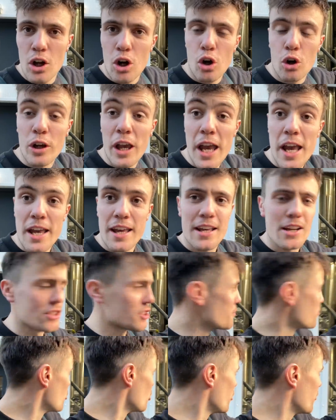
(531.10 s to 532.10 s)
Okay, here's
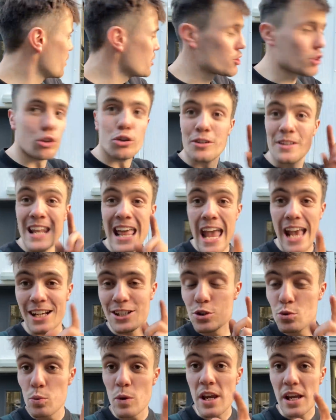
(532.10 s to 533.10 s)
the brewery. So
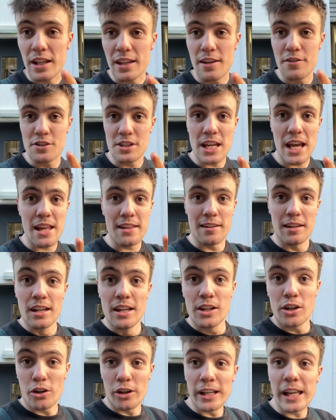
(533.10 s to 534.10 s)
next week they've said
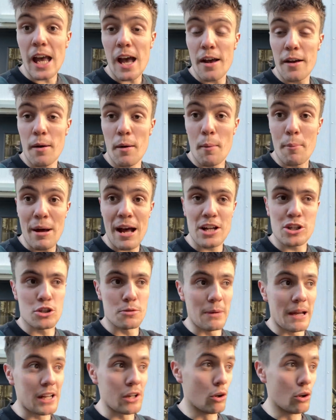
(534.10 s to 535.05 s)
we're going to get a batch of mine